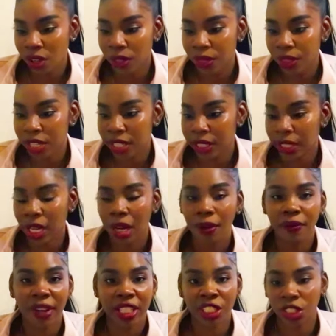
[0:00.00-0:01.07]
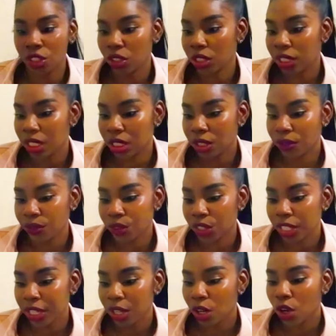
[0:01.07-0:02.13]
on this vaginal
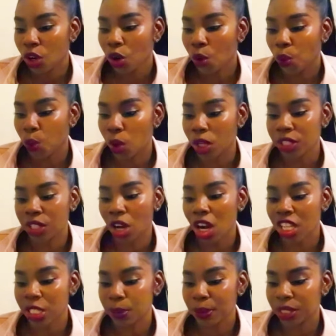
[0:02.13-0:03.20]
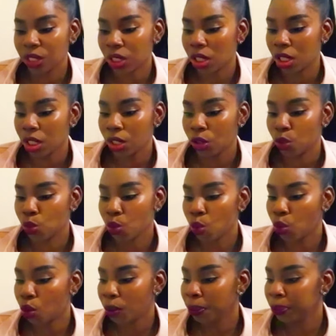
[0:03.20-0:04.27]
delivery was hospital
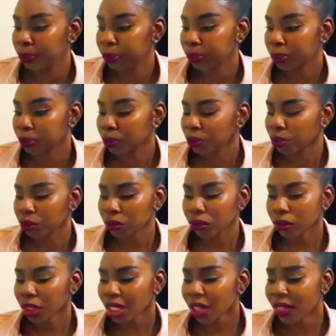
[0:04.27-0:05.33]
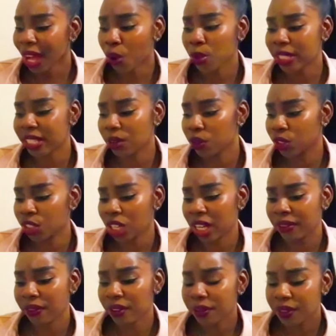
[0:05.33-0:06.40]
room, that was
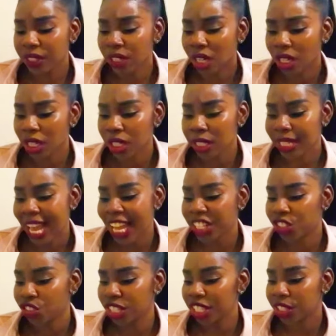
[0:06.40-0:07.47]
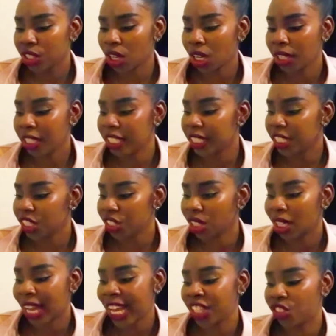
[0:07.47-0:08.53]
$750, hydration, initial
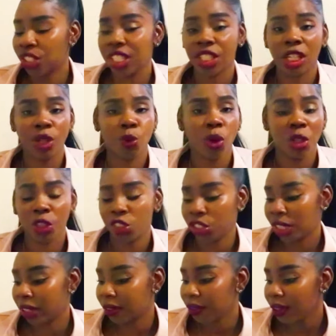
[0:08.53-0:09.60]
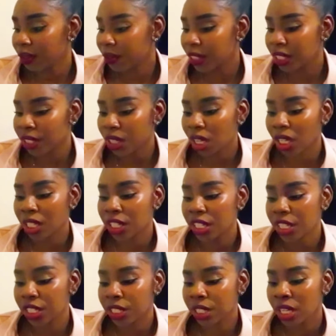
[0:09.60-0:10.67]
hydration
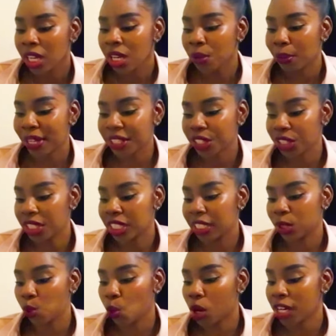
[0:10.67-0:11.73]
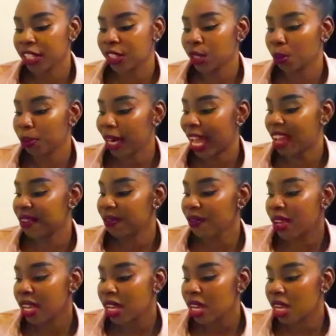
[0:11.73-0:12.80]
$115, maternity ward supply
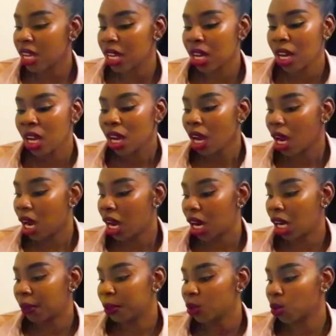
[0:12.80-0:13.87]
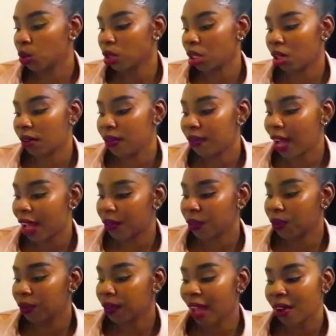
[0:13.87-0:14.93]
fee, a total of
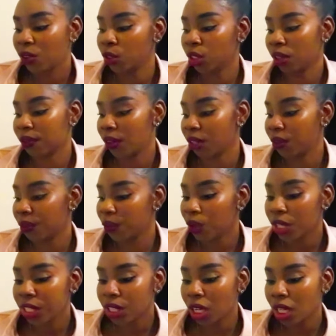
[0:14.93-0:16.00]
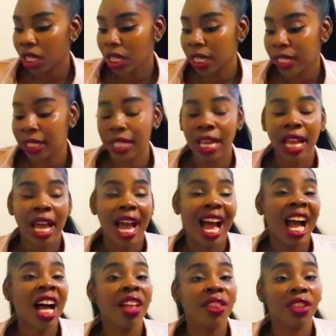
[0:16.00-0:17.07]
$544,
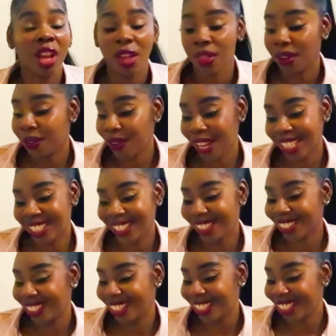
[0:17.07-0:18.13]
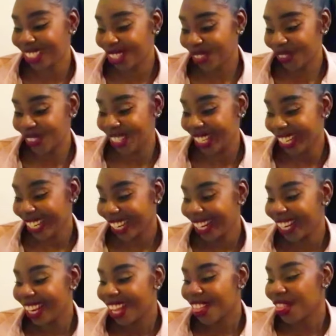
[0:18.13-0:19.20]
and the vaginal delivery,
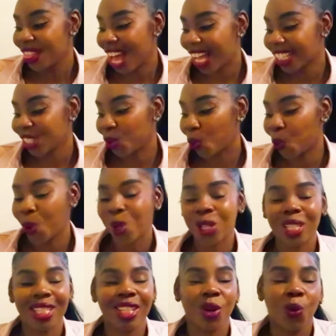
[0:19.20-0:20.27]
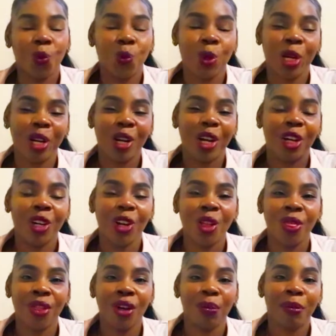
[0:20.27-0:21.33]
that was where
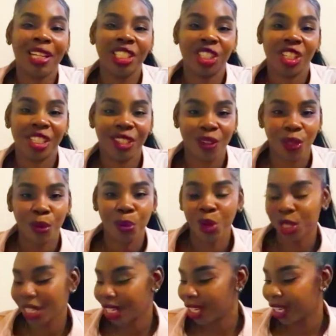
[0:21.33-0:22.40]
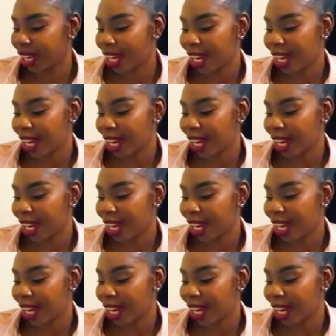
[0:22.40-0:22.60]
the majority of the money